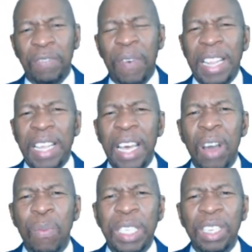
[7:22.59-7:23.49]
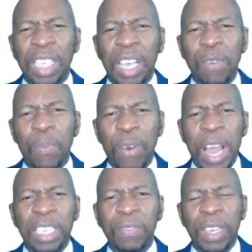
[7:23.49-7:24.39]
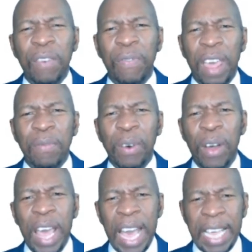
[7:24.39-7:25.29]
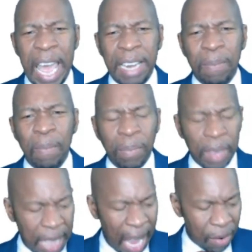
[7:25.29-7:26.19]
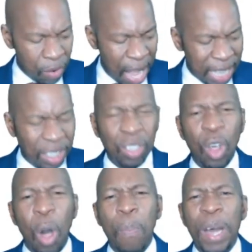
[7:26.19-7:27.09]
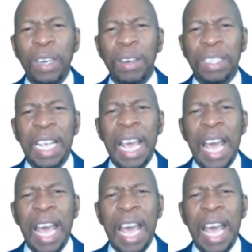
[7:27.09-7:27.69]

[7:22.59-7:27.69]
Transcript: Father, we just give you praise for your favor again, that rest upon us.